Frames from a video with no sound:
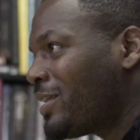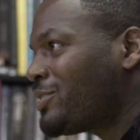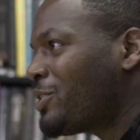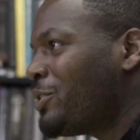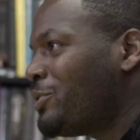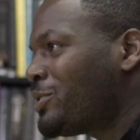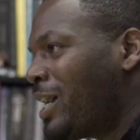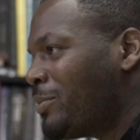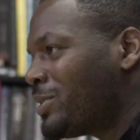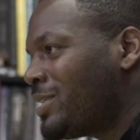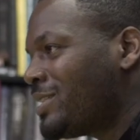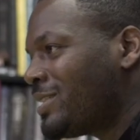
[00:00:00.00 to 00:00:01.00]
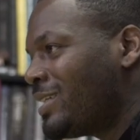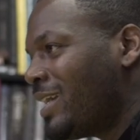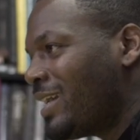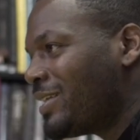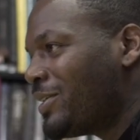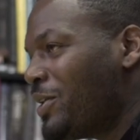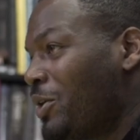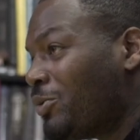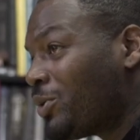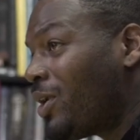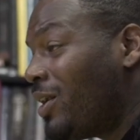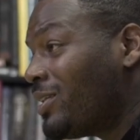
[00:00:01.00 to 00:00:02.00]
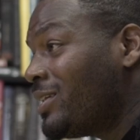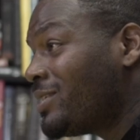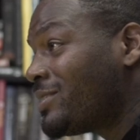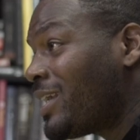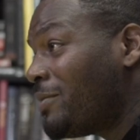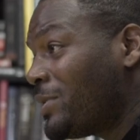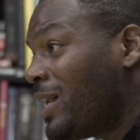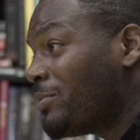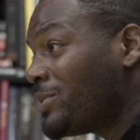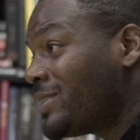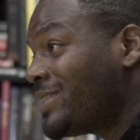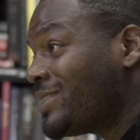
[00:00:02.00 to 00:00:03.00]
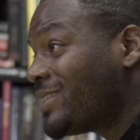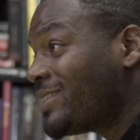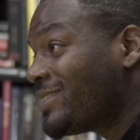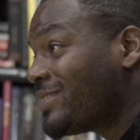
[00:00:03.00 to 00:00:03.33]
it's a huge competition, and we're all in the same competition.